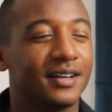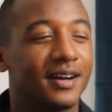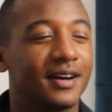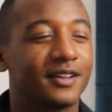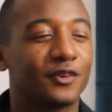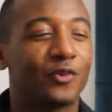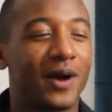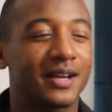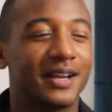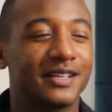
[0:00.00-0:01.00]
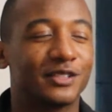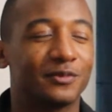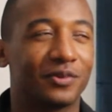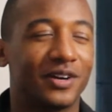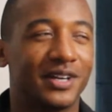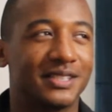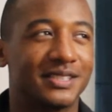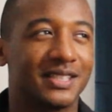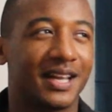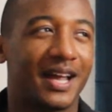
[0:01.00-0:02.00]
the Rock Nation
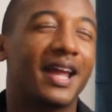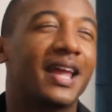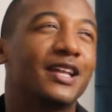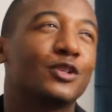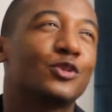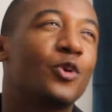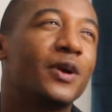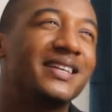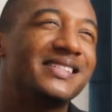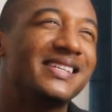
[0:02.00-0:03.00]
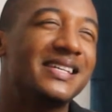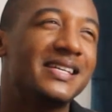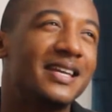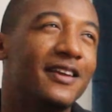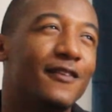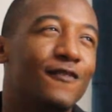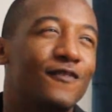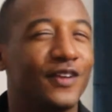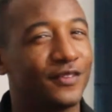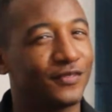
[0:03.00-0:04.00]
brunch like in
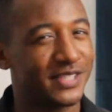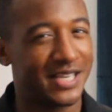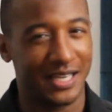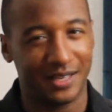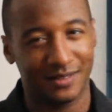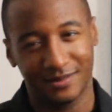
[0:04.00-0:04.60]
2015.